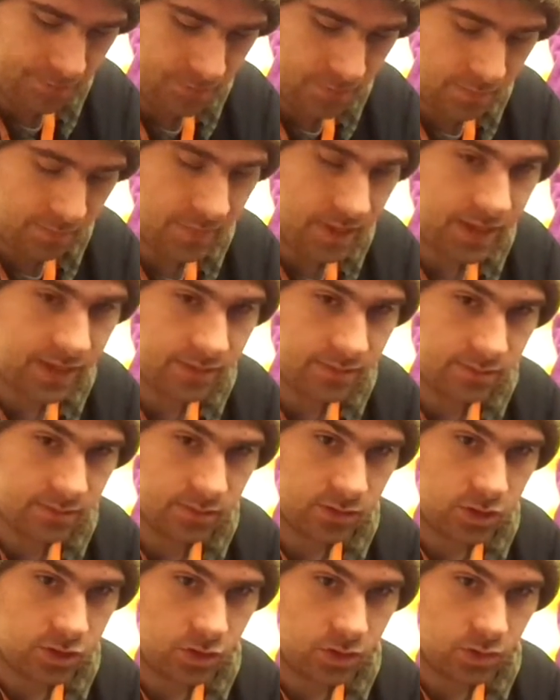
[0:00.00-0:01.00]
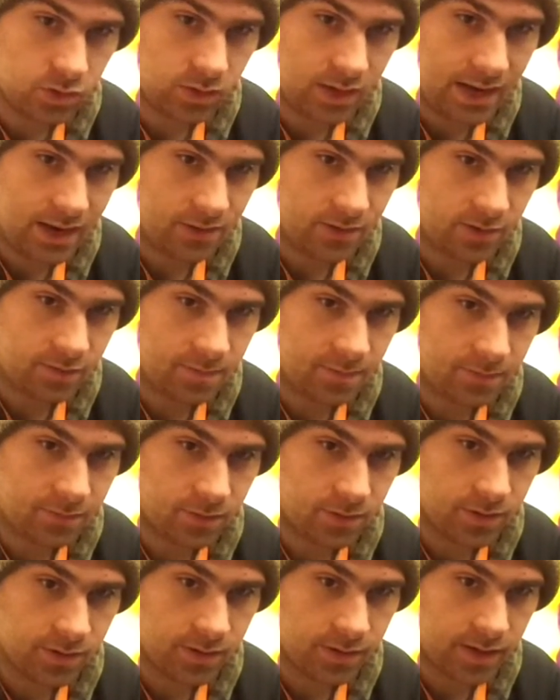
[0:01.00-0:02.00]
meet 2 hours
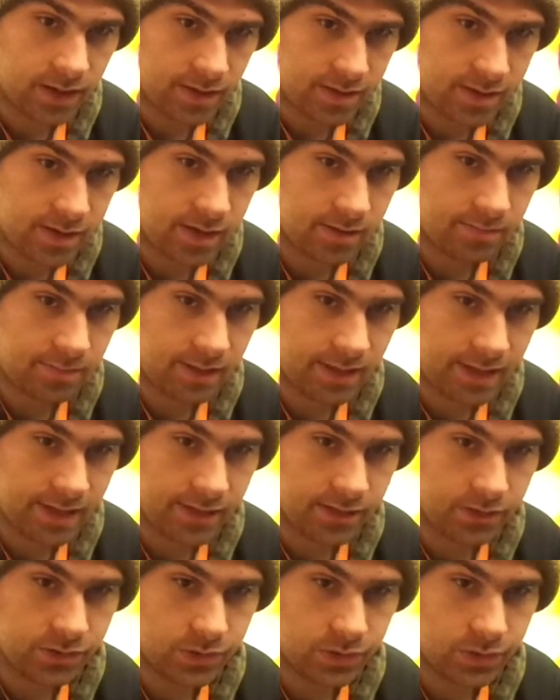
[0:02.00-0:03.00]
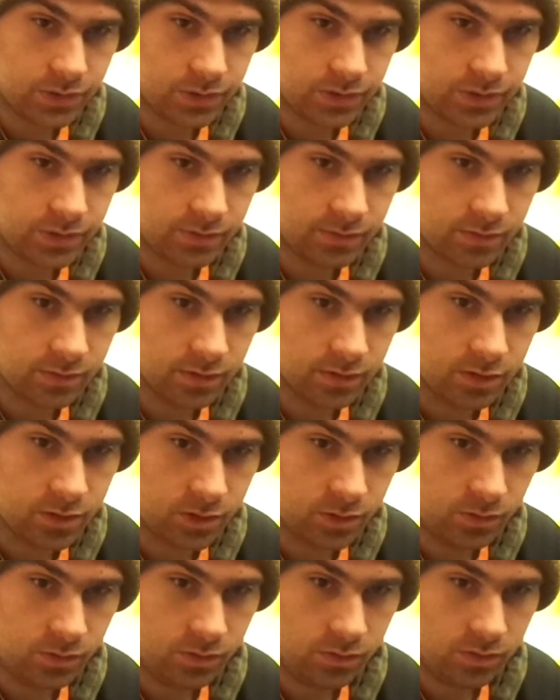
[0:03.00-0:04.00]
before you're actually going to plan to
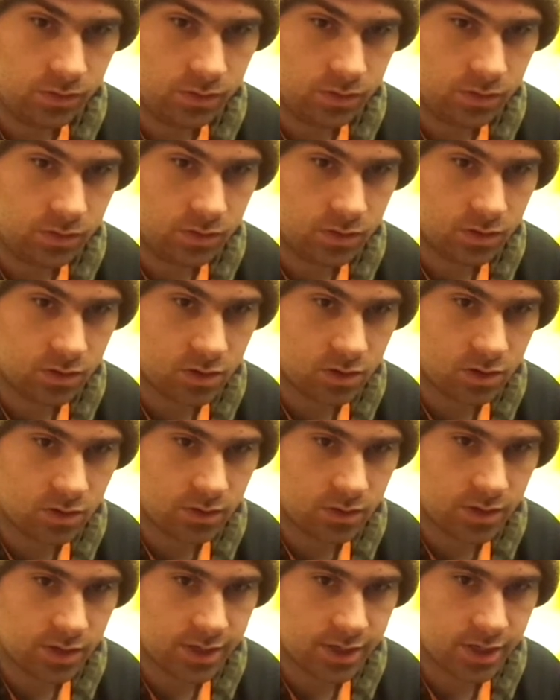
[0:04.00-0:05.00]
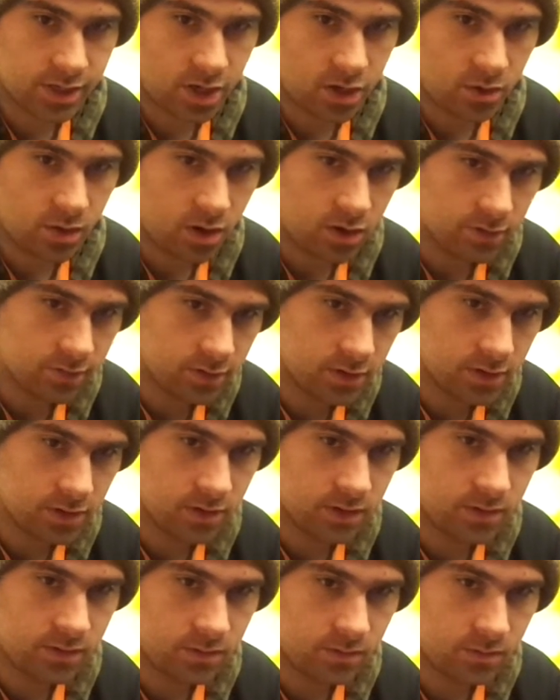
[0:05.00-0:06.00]
suit, so you can go over
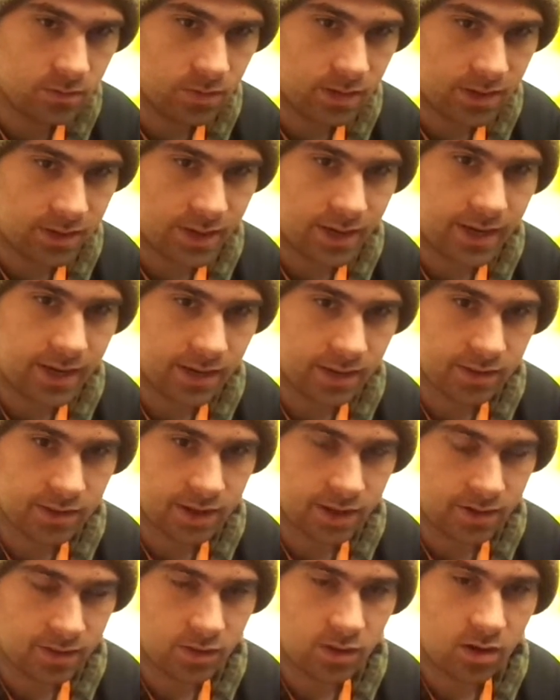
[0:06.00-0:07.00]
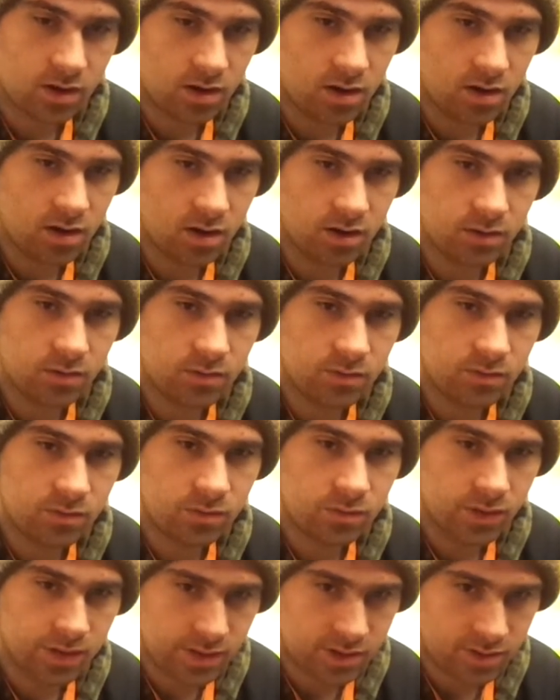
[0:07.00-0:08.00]
what your hand signs are,
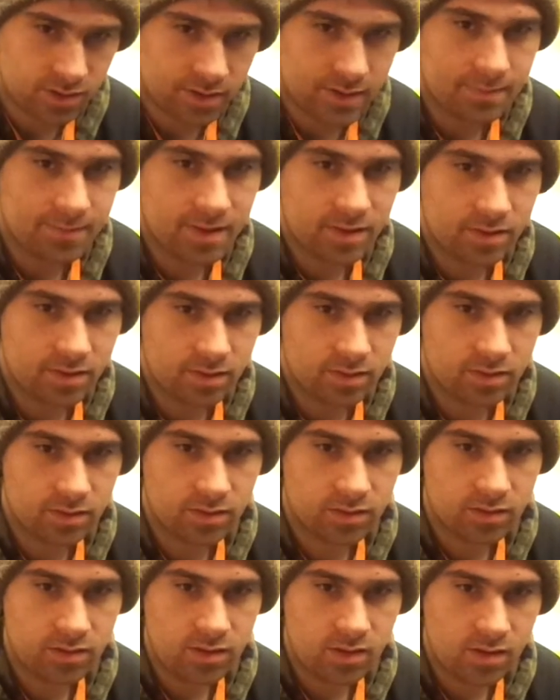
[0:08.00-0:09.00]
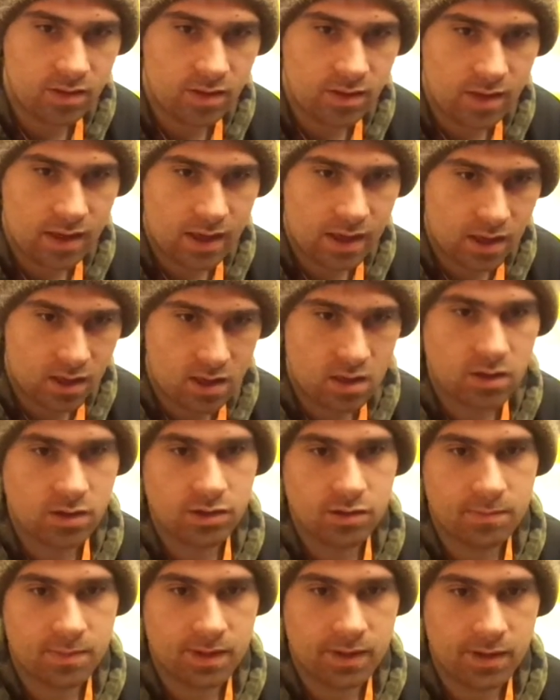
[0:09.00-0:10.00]
what's your limits, how long
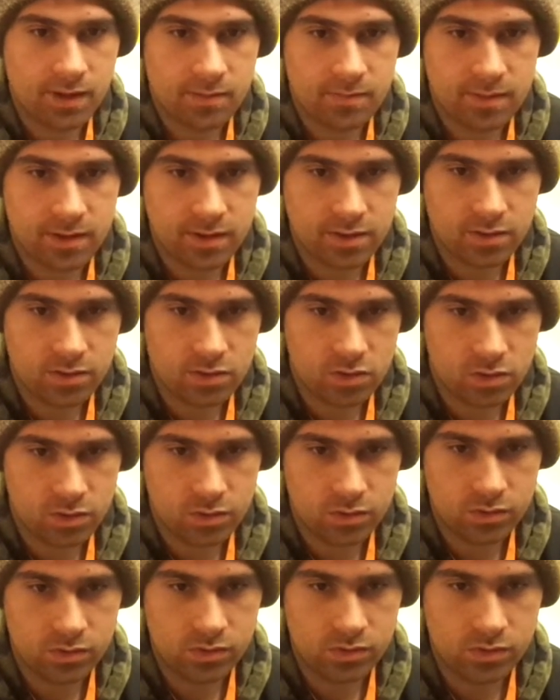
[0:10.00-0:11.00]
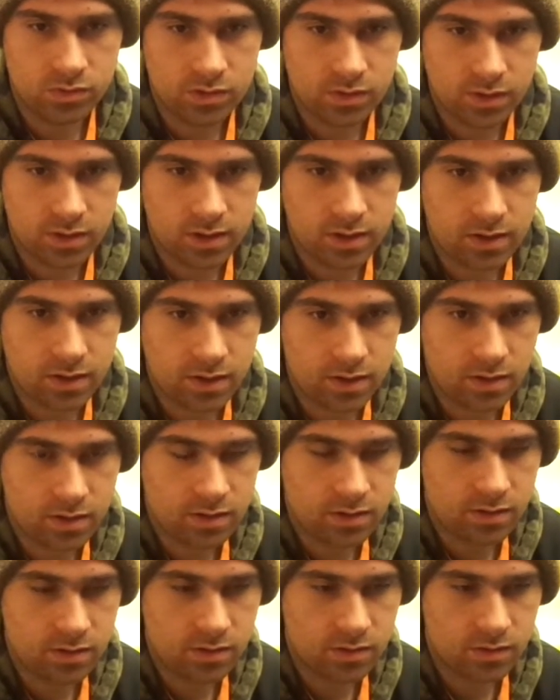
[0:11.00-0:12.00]
you plan to be in suit,
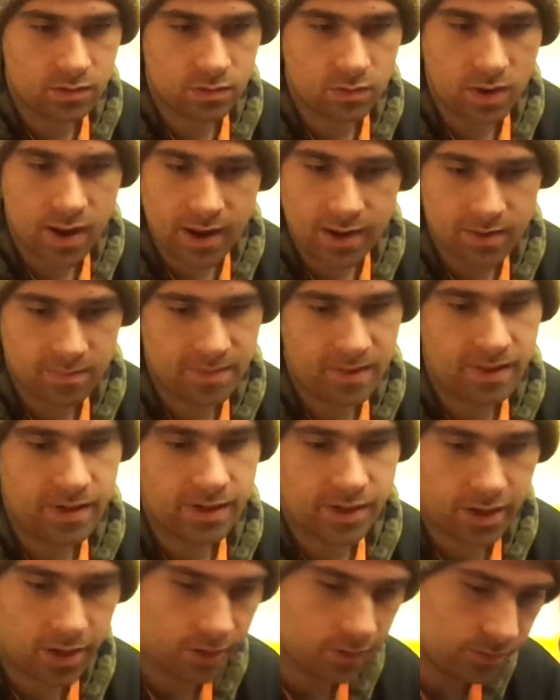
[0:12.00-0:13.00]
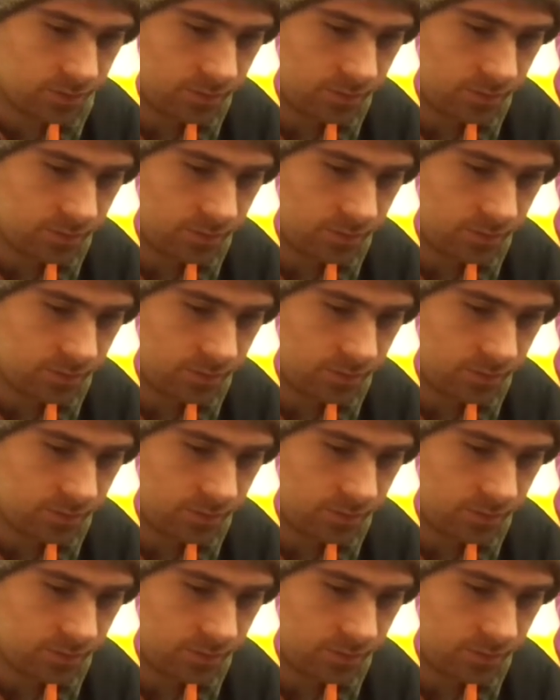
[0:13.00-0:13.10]
and where you plan to go.